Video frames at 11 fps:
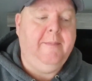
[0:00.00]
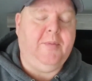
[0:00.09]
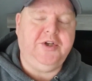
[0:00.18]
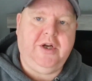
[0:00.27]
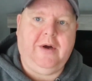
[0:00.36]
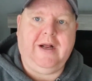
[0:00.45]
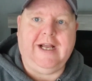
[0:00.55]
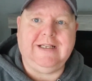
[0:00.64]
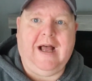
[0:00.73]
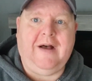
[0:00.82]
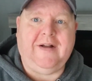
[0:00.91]
But you know what
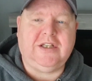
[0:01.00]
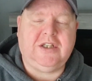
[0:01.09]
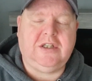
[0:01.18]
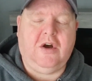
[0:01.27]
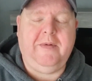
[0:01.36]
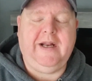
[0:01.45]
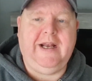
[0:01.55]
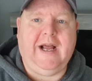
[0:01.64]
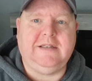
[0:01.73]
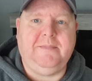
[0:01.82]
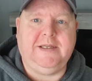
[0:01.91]
guys, I've had so many
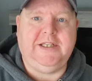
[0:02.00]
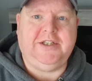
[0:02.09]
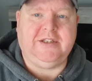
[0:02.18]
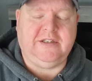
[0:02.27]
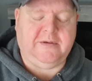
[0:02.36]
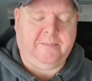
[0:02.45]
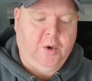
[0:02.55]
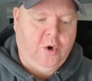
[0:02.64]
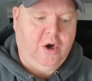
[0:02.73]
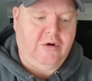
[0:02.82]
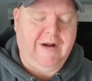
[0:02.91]
nice messages and
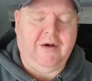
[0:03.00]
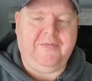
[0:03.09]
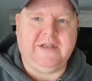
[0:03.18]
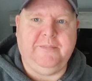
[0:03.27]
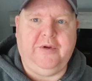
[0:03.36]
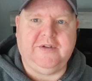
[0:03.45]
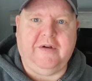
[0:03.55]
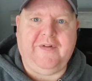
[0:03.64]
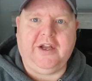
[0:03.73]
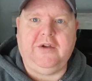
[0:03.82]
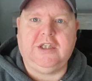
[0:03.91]
support around this move, so
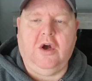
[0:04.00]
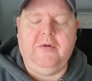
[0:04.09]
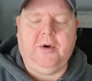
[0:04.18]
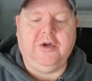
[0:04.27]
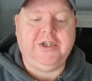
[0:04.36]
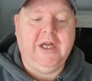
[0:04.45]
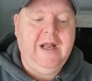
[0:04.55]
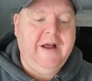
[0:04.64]
thank you so much.